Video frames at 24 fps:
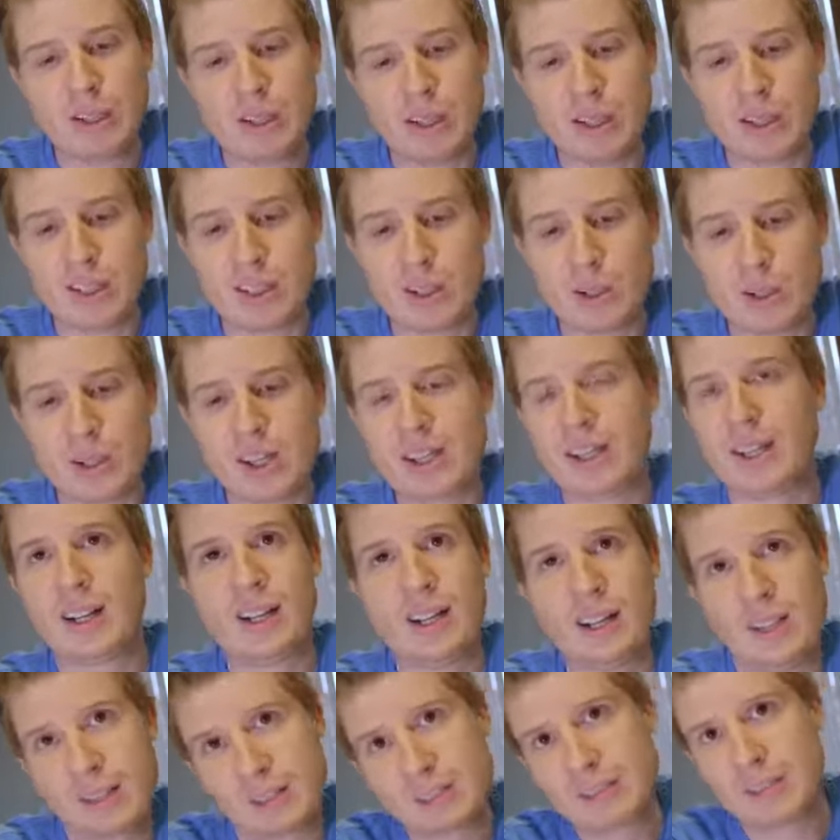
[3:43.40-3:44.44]
And so
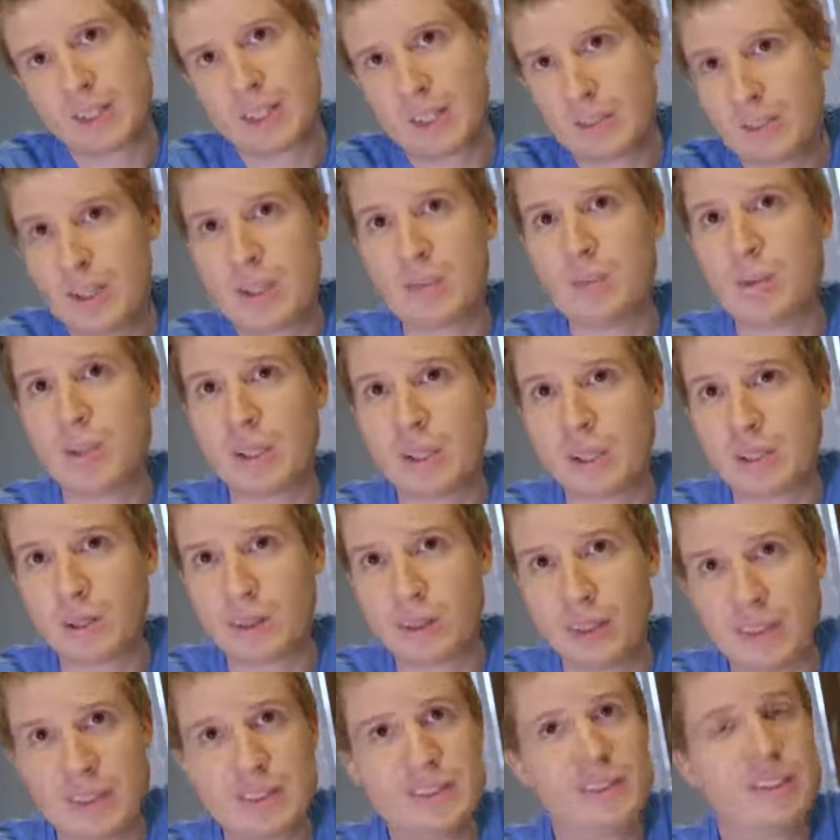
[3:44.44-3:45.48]
technically, kind of anybody could do
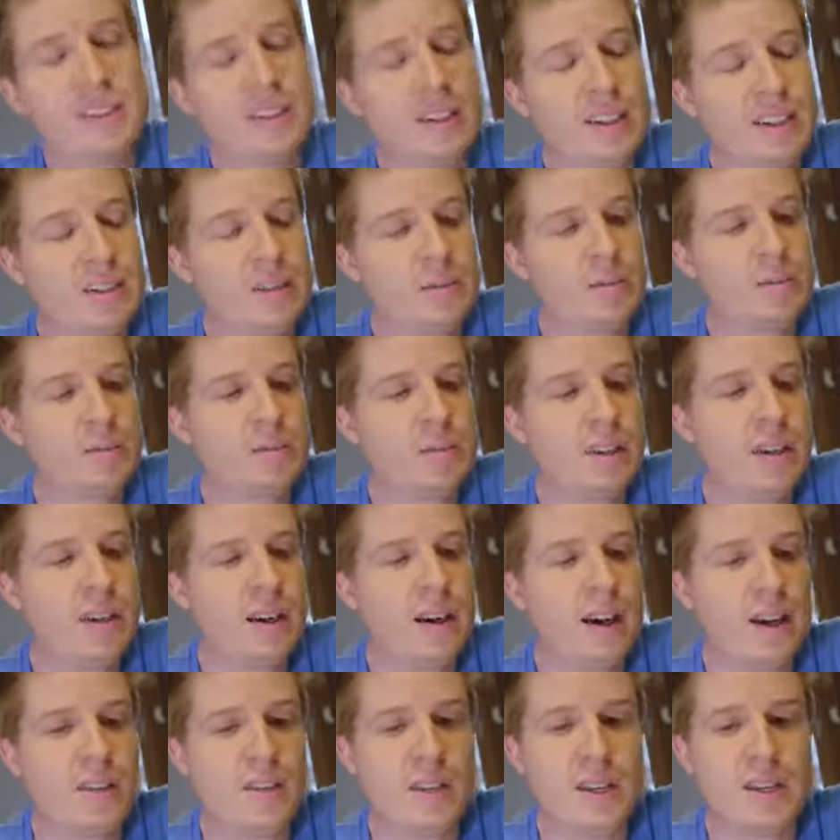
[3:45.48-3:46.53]
that.
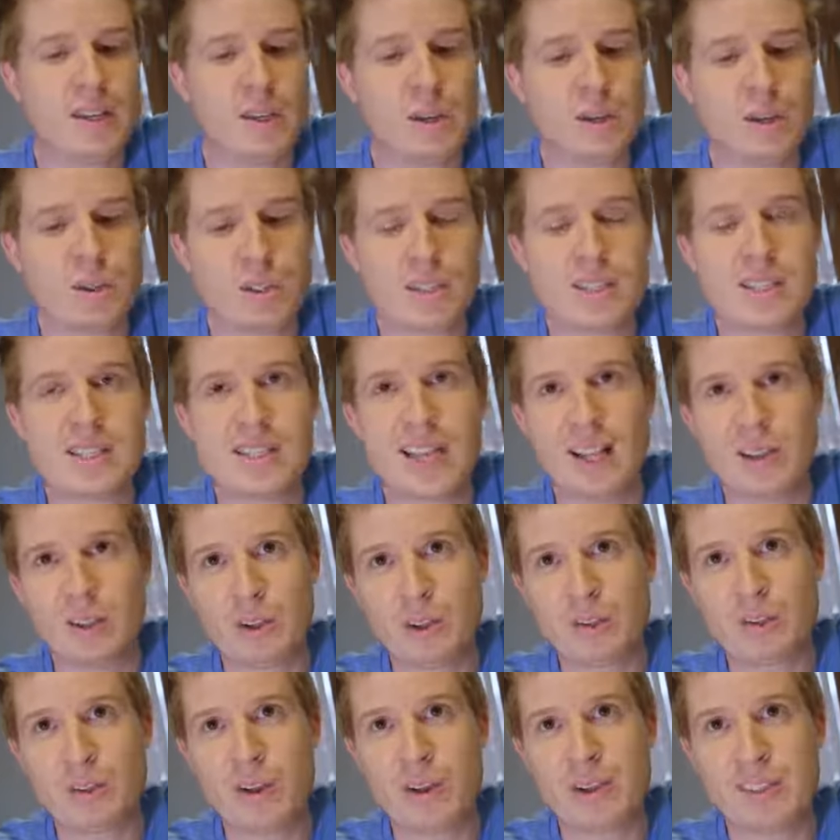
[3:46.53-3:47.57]
And then you just tell
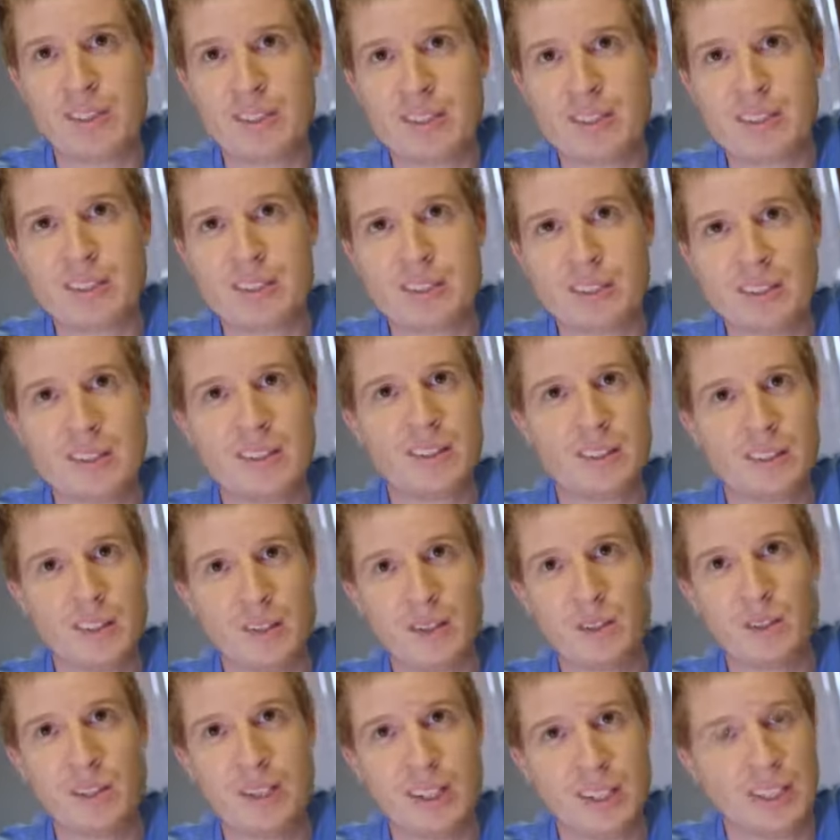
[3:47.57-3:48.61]
your friends the
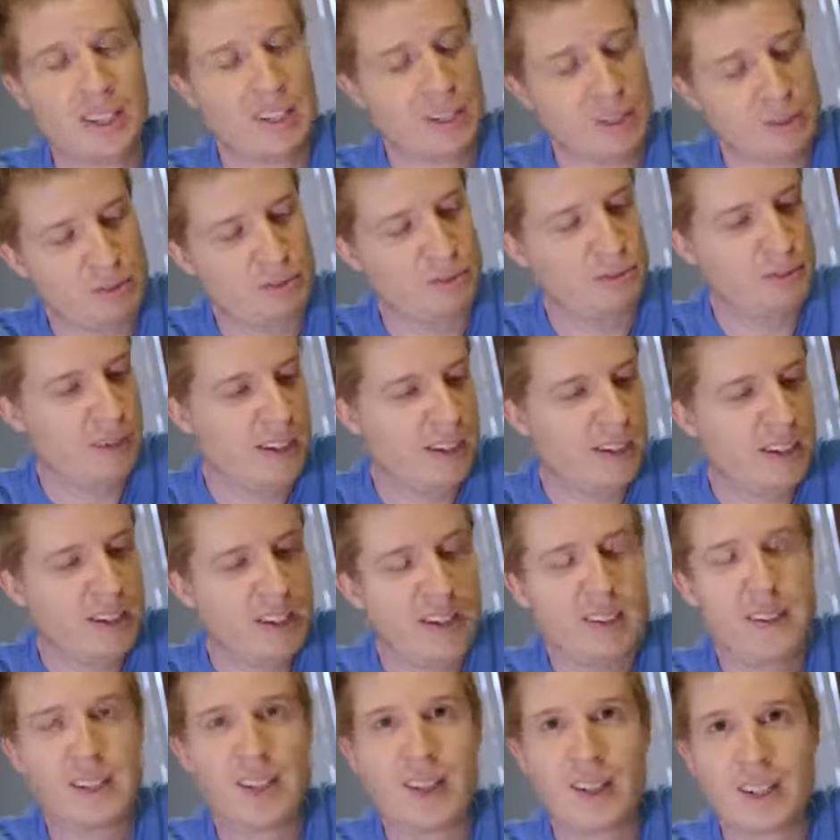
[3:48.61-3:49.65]
unique kind of
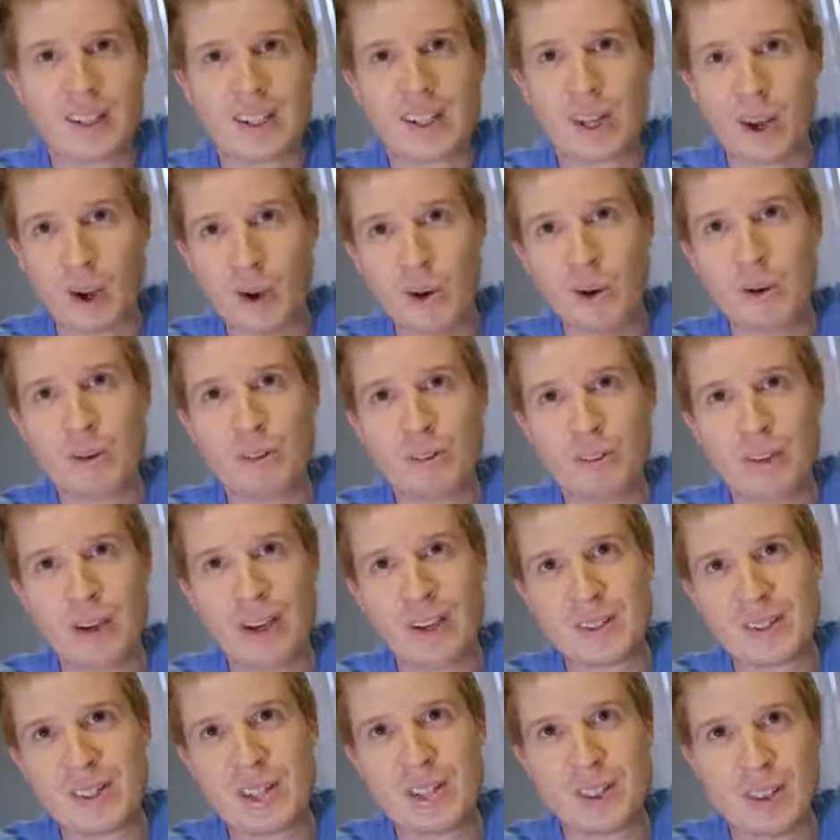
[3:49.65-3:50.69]
code for
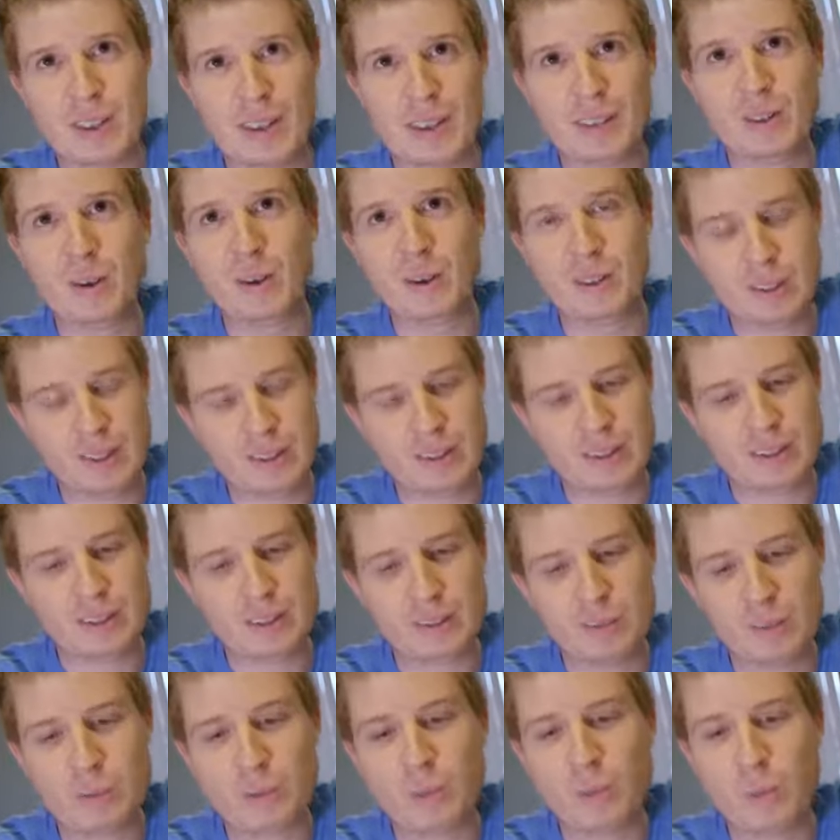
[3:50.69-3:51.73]
how to get there, not the
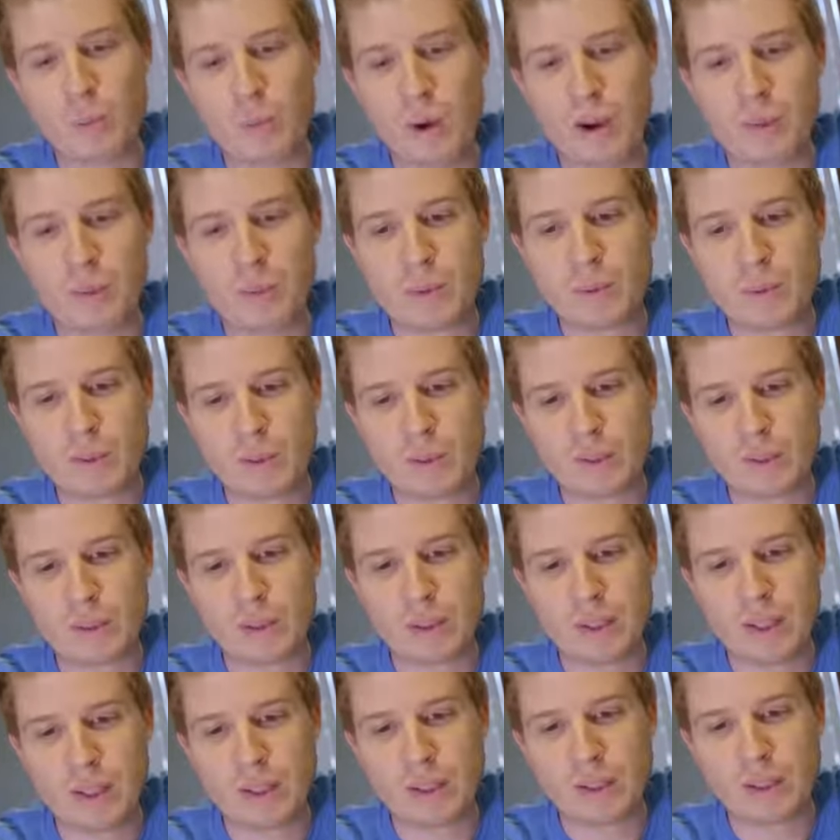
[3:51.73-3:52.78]
web
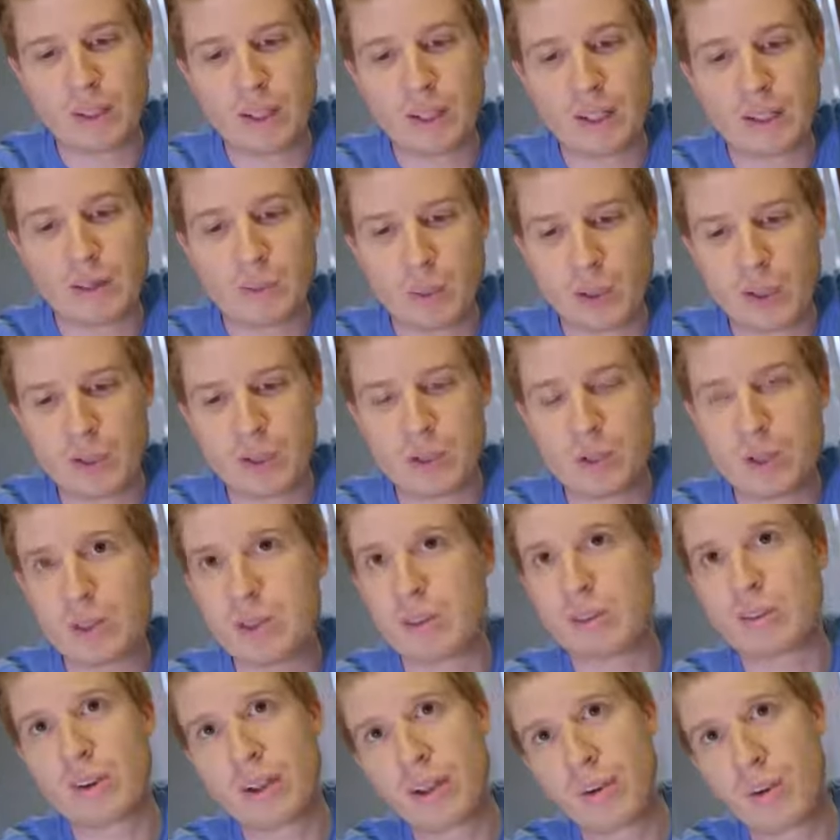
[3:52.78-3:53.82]
link, because you
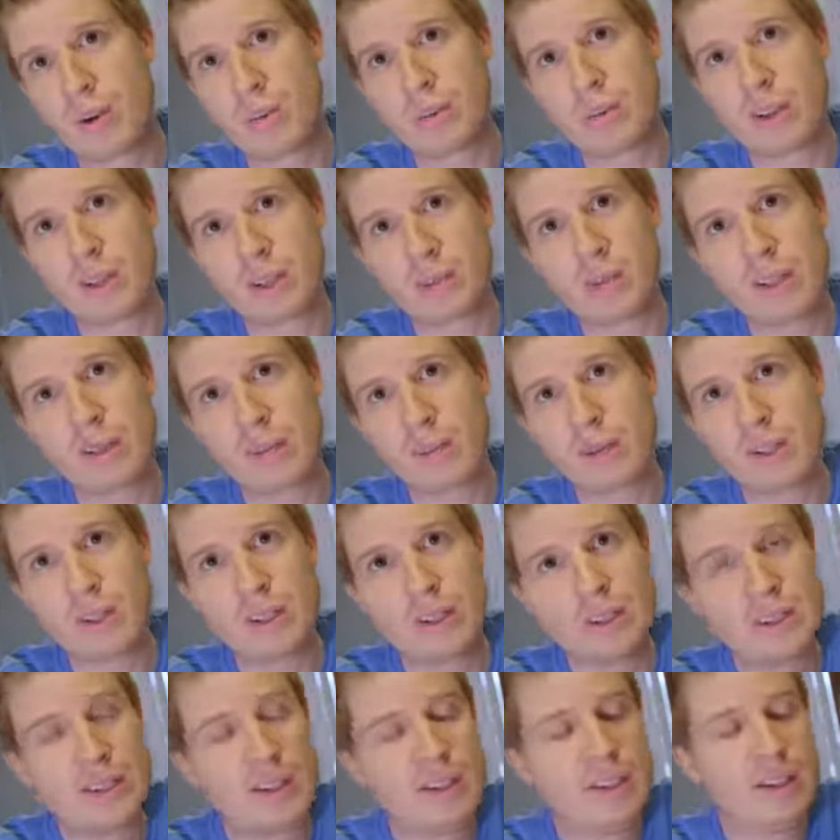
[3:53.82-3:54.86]
didn't create a web link maybe.